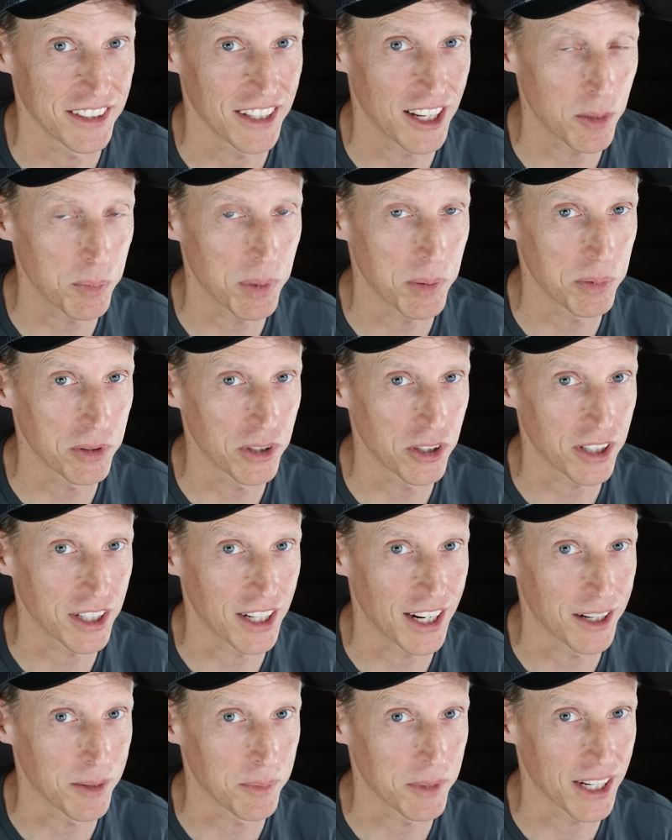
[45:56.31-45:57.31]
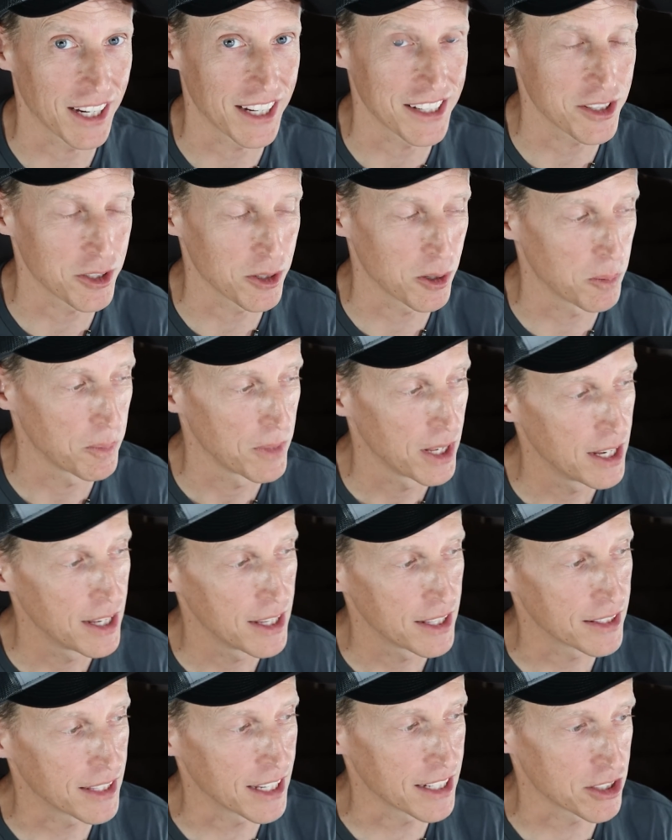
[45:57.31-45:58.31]
A lot of people looking at him. Okay, so
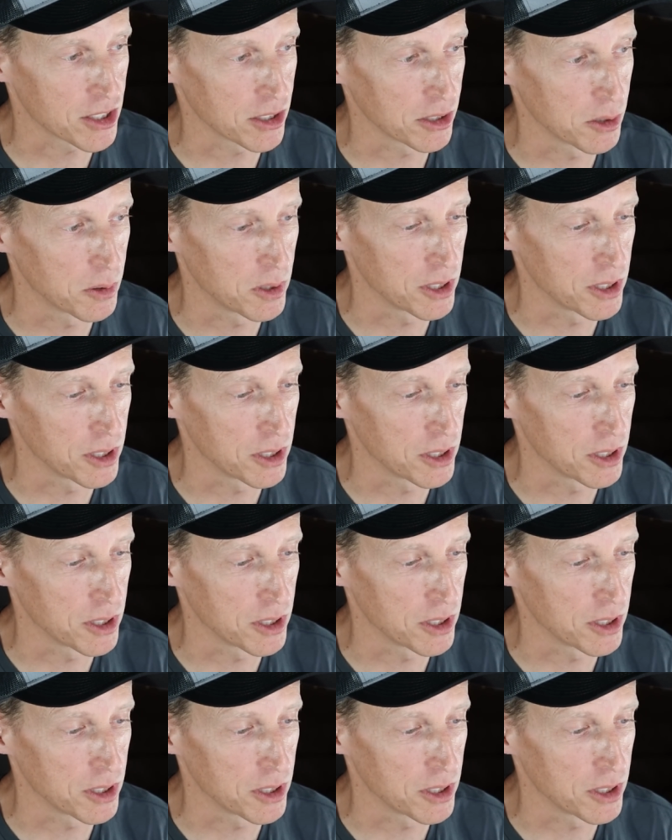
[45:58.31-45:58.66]
thanks to Lue